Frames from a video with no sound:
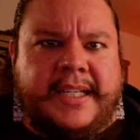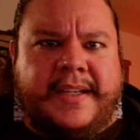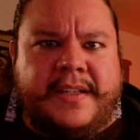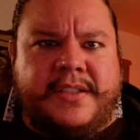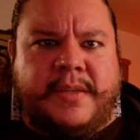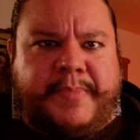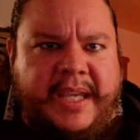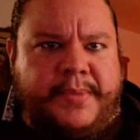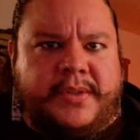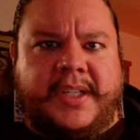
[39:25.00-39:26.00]
To
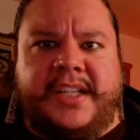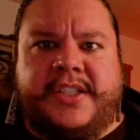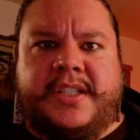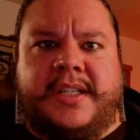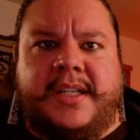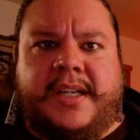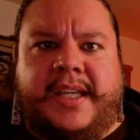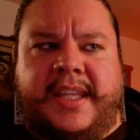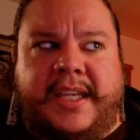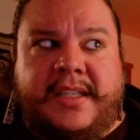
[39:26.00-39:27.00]
people under
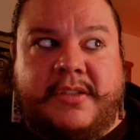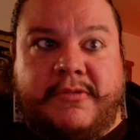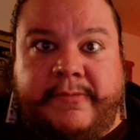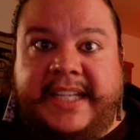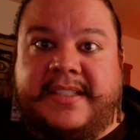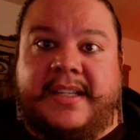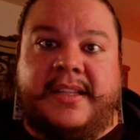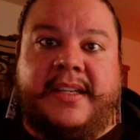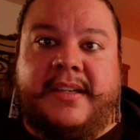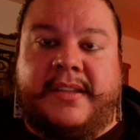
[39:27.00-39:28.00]
the
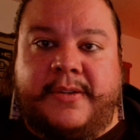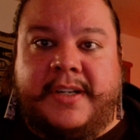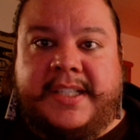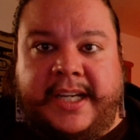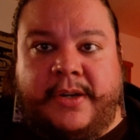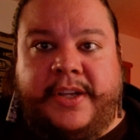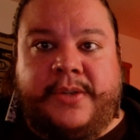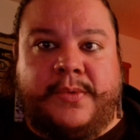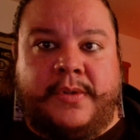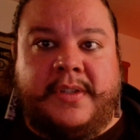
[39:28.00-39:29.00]
increasingly authoritarian
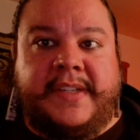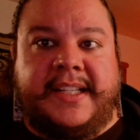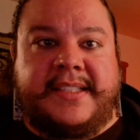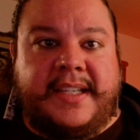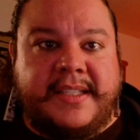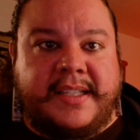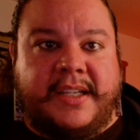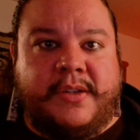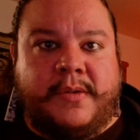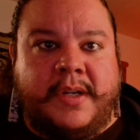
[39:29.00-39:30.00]
rule of al-Sisi,
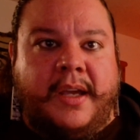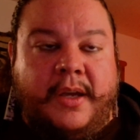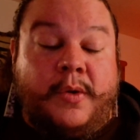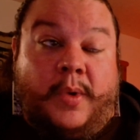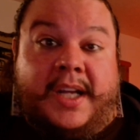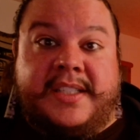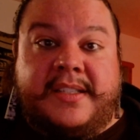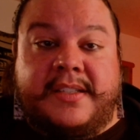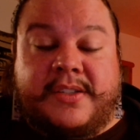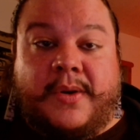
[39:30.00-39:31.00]
who was
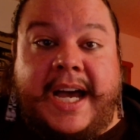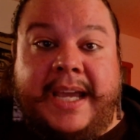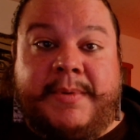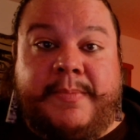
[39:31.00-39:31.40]
described by